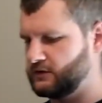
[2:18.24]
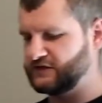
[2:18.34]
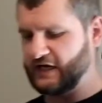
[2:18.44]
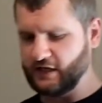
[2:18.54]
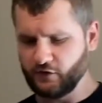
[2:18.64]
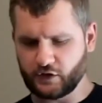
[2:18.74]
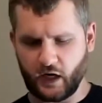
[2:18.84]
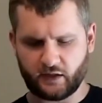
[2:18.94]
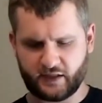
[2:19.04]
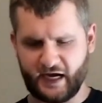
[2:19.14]
Taking the
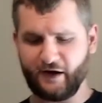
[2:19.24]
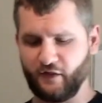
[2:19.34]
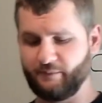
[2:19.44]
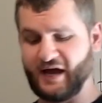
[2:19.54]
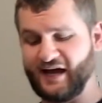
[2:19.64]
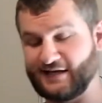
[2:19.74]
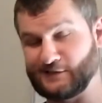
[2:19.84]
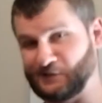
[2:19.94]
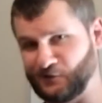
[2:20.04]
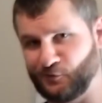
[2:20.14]
gauntlet out of the bag is
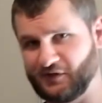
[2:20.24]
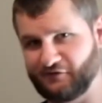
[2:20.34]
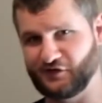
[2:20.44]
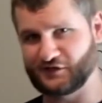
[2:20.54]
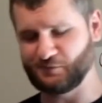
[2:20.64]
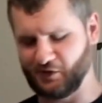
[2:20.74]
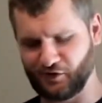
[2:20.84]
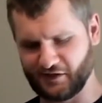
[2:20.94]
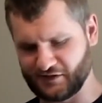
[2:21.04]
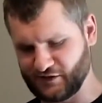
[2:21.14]
a little bit of an
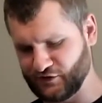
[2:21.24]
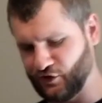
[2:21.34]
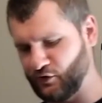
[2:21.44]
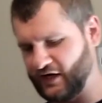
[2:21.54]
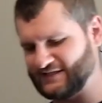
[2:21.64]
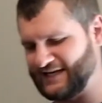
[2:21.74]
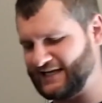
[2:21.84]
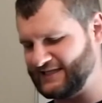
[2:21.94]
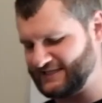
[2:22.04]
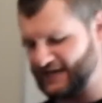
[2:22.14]
experience. So I
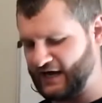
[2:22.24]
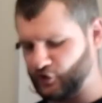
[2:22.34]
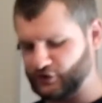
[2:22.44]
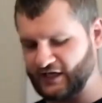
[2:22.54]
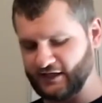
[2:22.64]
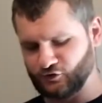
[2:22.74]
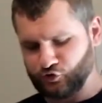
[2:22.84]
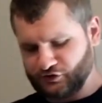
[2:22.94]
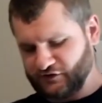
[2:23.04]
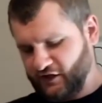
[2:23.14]
take this out and it
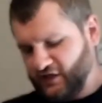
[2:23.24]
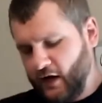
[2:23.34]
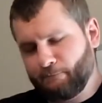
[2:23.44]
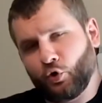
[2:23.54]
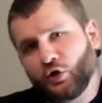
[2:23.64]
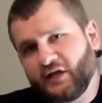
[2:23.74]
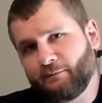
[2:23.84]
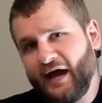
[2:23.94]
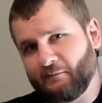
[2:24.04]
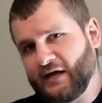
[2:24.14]
looks like I'm pulling
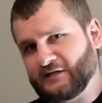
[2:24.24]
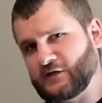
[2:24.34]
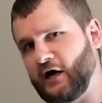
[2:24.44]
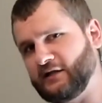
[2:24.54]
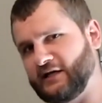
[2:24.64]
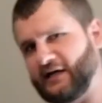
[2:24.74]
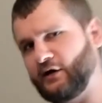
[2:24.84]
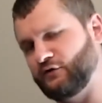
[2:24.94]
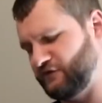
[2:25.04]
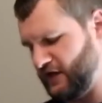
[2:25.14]
Batman's gauntlet
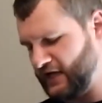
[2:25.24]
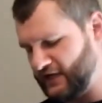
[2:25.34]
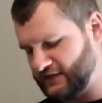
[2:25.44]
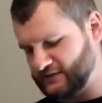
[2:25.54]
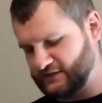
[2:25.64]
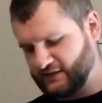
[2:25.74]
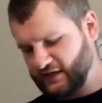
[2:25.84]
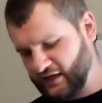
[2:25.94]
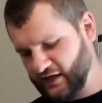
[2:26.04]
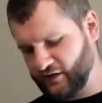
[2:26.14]
out of the hand.
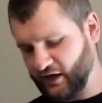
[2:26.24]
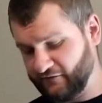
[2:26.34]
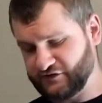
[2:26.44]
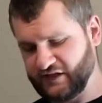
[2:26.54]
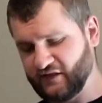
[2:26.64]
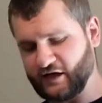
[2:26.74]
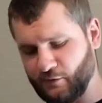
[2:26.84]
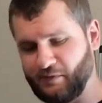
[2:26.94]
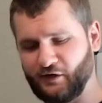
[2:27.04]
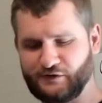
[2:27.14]
I've seen that
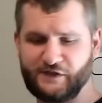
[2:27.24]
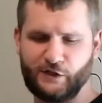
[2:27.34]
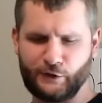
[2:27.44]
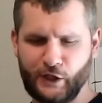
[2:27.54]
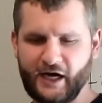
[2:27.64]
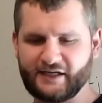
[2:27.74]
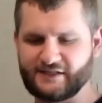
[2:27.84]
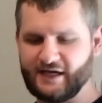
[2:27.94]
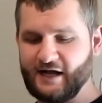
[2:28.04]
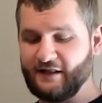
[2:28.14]
comparison a lot.
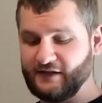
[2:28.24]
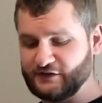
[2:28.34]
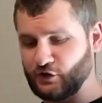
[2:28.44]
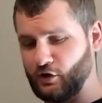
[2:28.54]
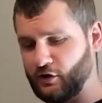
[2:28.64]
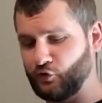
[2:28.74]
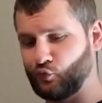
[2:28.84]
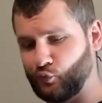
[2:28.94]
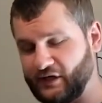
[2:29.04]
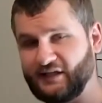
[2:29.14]
These are
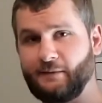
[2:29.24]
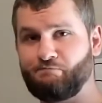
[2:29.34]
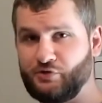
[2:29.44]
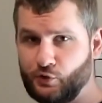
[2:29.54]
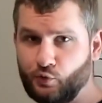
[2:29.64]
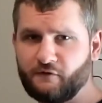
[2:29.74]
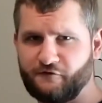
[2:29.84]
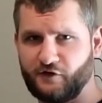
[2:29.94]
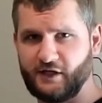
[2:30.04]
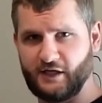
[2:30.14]
really
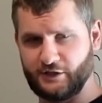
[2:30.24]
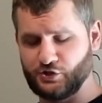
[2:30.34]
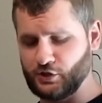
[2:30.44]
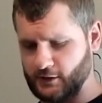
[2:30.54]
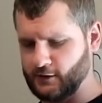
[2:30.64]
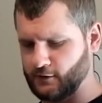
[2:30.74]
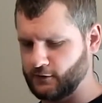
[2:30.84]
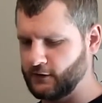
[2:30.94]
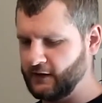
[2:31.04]
beautifully engineered.